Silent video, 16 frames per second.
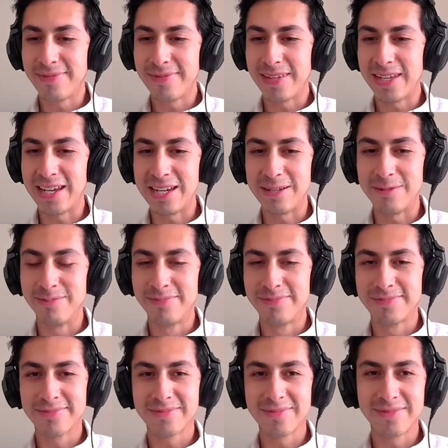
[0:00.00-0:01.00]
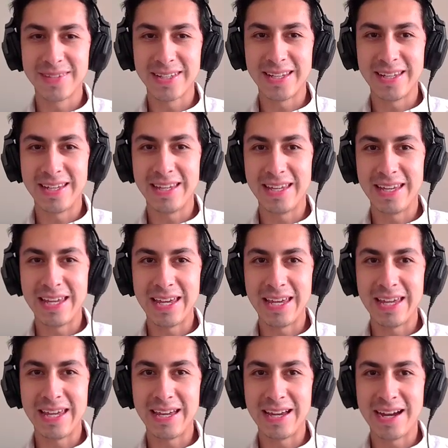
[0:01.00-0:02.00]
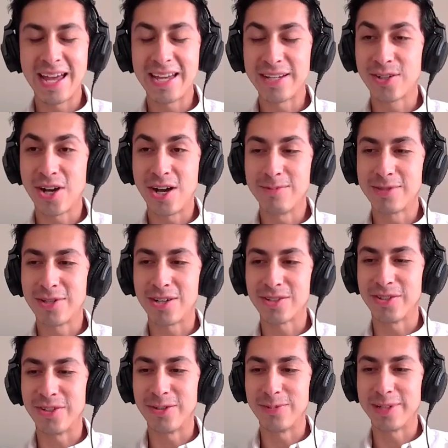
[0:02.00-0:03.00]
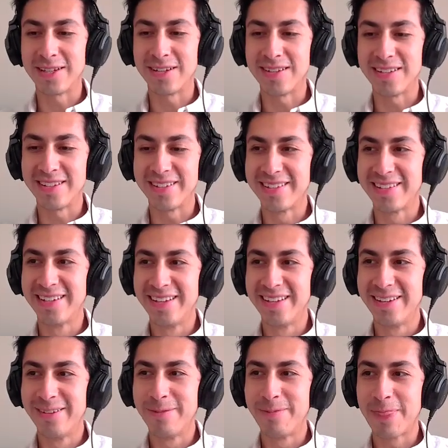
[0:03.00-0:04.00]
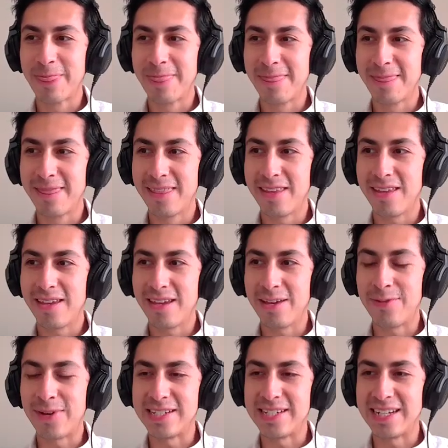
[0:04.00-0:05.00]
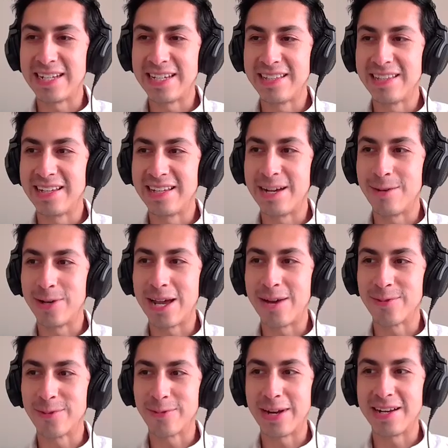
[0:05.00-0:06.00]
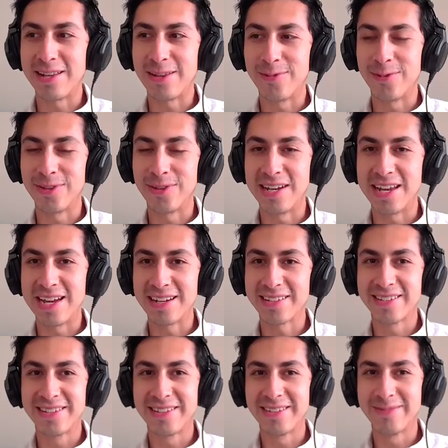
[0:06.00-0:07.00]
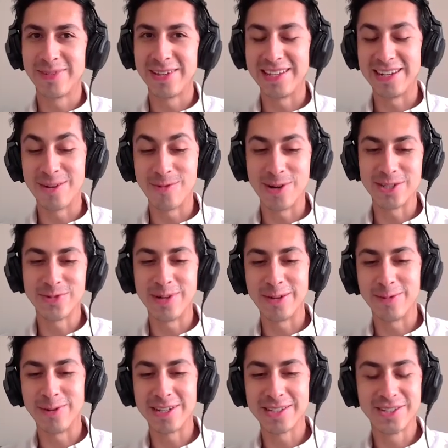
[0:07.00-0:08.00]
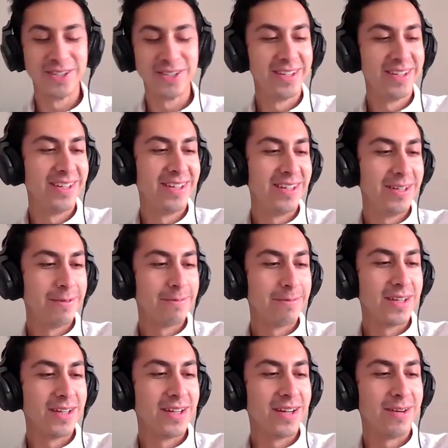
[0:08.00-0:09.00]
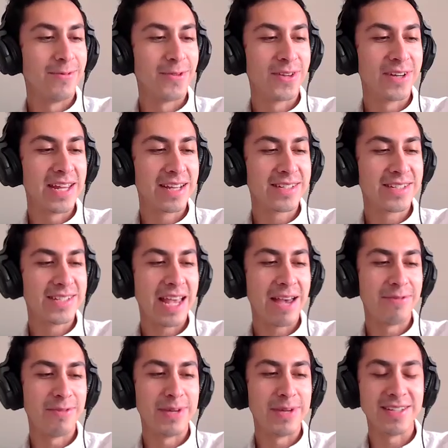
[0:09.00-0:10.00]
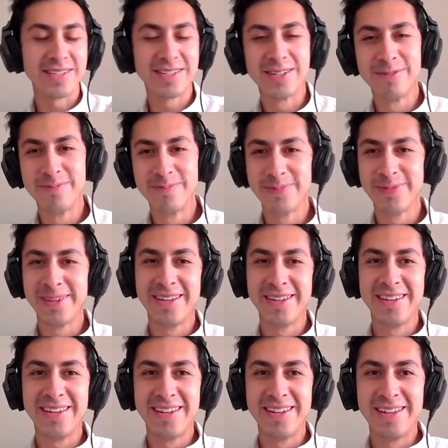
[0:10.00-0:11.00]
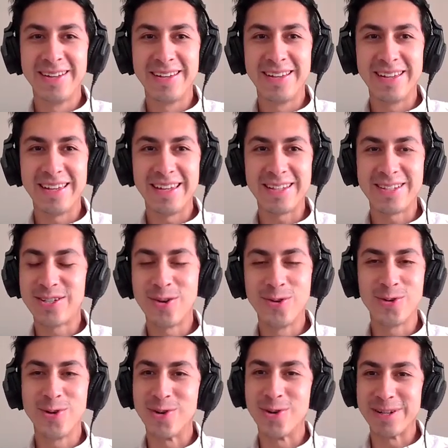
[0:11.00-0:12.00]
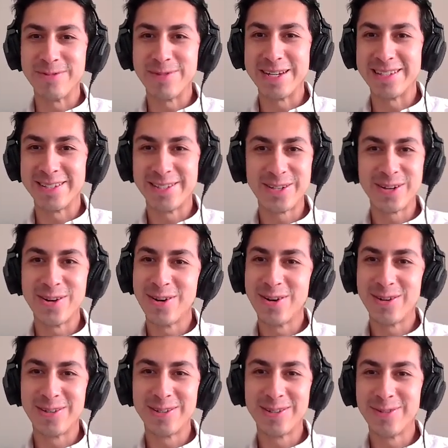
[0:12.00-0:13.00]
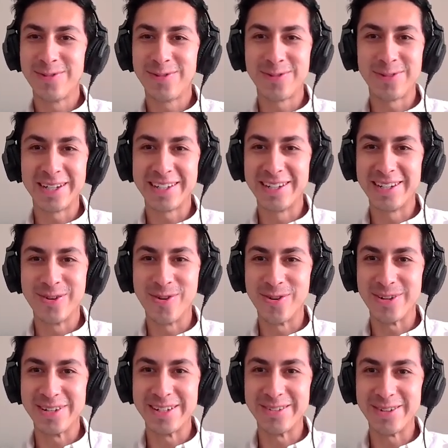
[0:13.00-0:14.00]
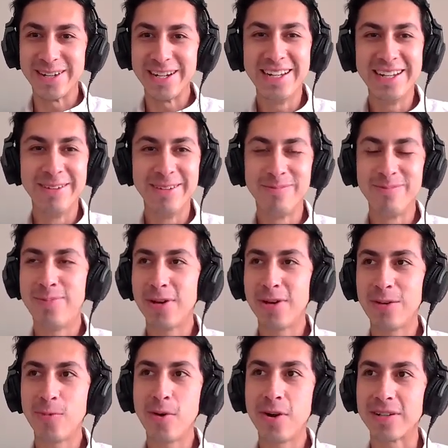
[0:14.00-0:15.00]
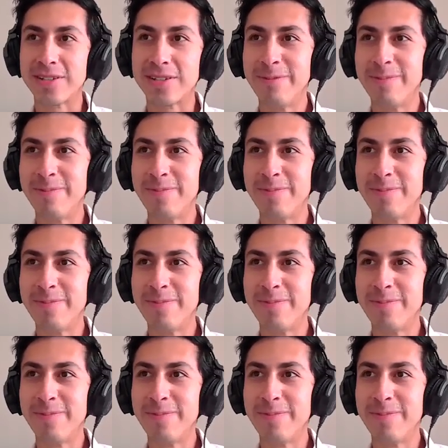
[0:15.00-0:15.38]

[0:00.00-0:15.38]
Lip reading: "Hey, I had to come talk to you because if I didn't, then I would have regretted it for the next." And then I watched my watch for the next 7 minutes. So corny, man. So freaking corny, right? But it worked.